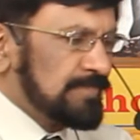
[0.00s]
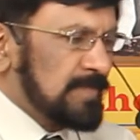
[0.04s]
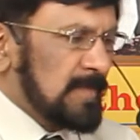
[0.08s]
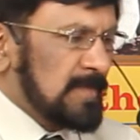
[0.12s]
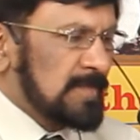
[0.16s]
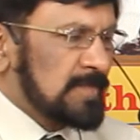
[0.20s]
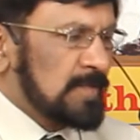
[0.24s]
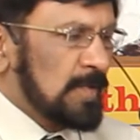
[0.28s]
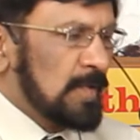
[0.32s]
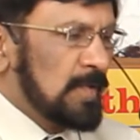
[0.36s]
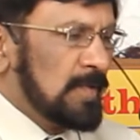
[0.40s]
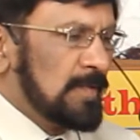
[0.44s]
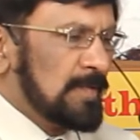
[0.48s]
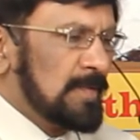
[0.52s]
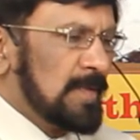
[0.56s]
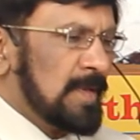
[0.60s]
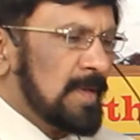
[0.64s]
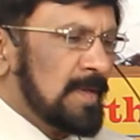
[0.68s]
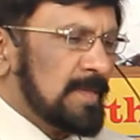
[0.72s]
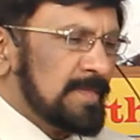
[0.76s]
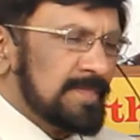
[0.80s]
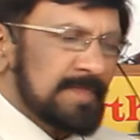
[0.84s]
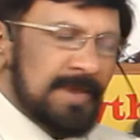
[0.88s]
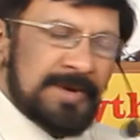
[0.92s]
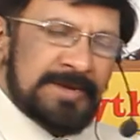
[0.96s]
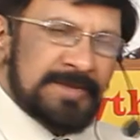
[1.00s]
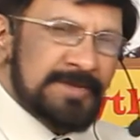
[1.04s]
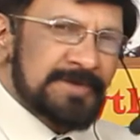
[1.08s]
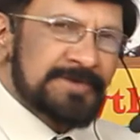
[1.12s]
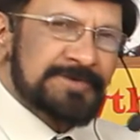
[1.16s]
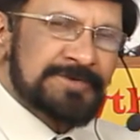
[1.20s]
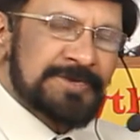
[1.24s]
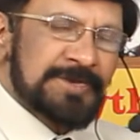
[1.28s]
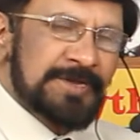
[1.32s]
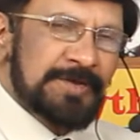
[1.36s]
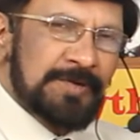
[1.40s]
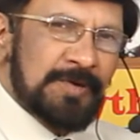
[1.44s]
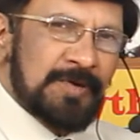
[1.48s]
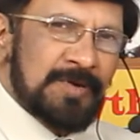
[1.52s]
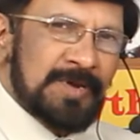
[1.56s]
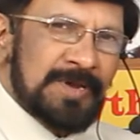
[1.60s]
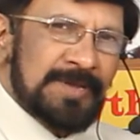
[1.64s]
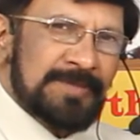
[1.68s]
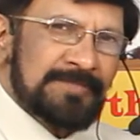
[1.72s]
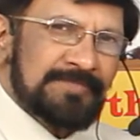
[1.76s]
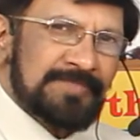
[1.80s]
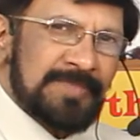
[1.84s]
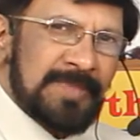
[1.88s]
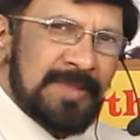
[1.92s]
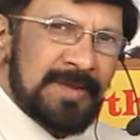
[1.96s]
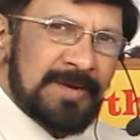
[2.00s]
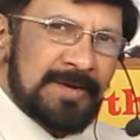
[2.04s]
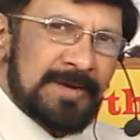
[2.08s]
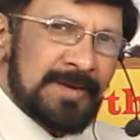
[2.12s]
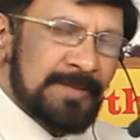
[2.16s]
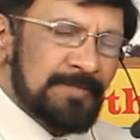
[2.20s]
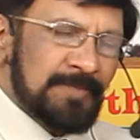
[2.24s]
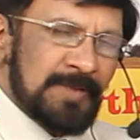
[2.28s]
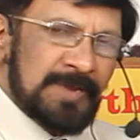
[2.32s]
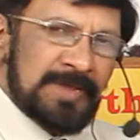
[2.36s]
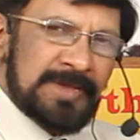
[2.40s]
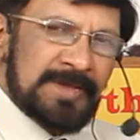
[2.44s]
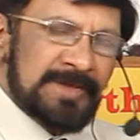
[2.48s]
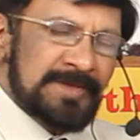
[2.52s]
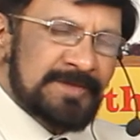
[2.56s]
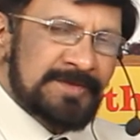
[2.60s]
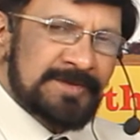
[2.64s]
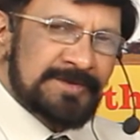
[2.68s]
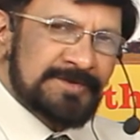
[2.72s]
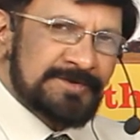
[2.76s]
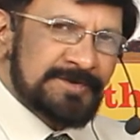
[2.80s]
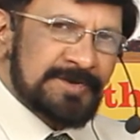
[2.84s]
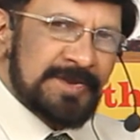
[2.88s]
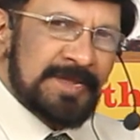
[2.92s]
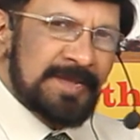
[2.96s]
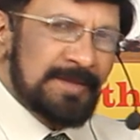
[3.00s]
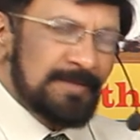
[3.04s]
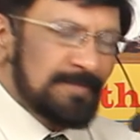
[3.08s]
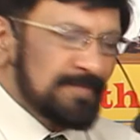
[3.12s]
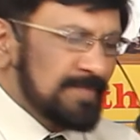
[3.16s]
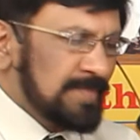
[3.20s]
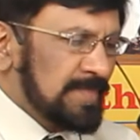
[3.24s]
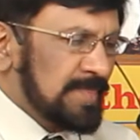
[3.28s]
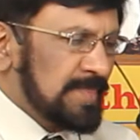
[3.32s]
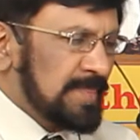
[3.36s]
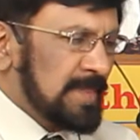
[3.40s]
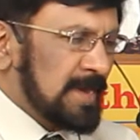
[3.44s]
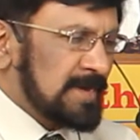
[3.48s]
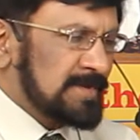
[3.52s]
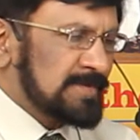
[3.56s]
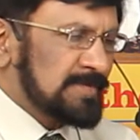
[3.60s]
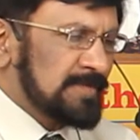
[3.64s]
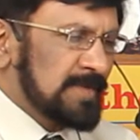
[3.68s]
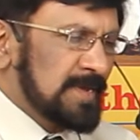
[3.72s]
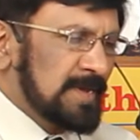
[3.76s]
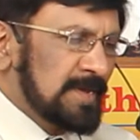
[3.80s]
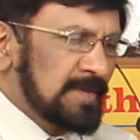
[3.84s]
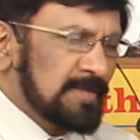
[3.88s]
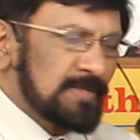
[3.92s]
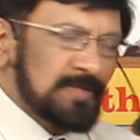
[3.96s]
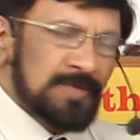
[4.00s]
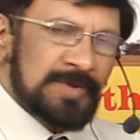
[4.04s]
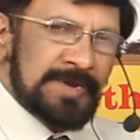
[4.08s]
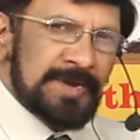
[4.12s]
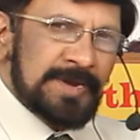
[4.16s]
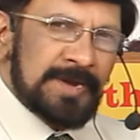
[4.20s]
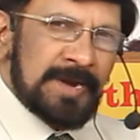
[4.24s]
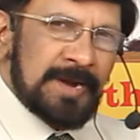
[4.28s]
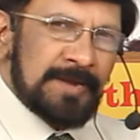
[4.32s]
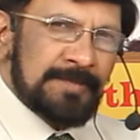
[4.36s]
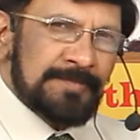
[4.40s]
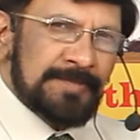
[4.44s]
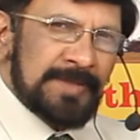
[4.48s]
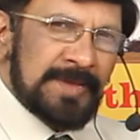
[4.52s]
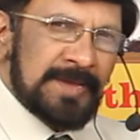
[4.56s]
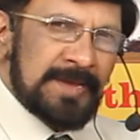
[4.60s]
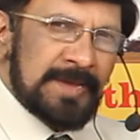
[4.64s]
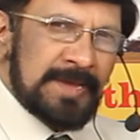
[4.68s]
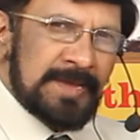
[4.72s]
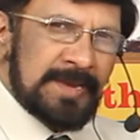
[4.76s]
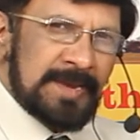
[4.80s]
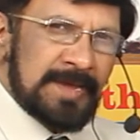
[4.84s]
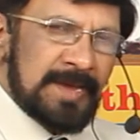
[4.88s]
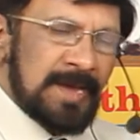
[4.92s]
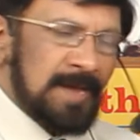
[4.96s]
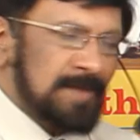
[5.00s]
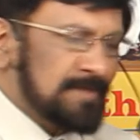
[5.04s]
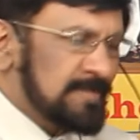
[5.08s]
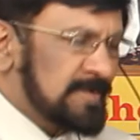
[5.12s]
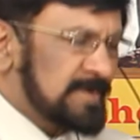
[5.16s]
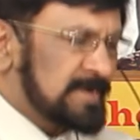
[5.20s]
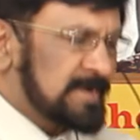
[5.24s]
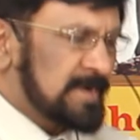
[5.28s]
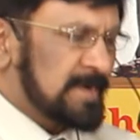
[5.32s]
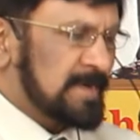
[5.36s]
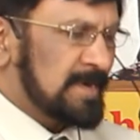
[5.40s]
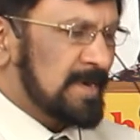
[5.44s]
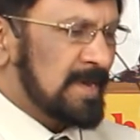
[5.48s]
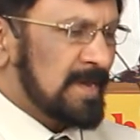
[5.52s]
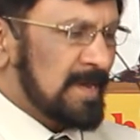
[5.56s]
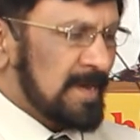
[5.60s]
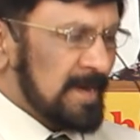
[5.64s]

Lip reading: So that is a string only. Triple A is a string. That's why we need not make any conversion.